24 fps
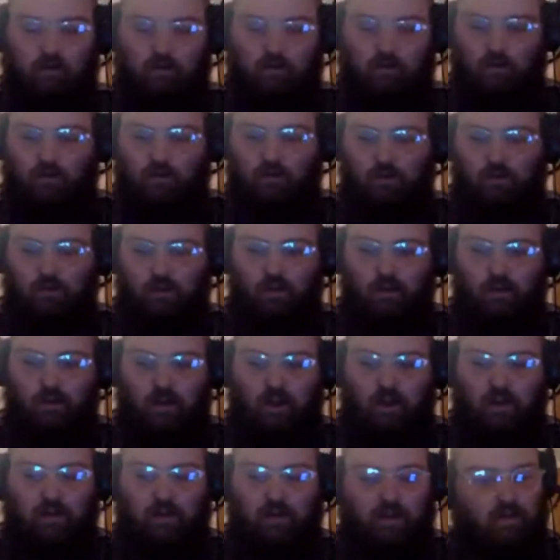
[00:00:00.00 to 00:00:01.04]
not too long,
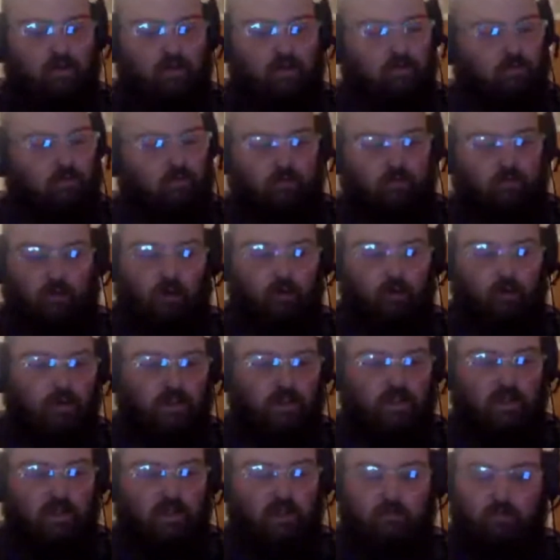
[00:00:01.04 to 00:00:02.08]
eh? Like we're all missing Aye.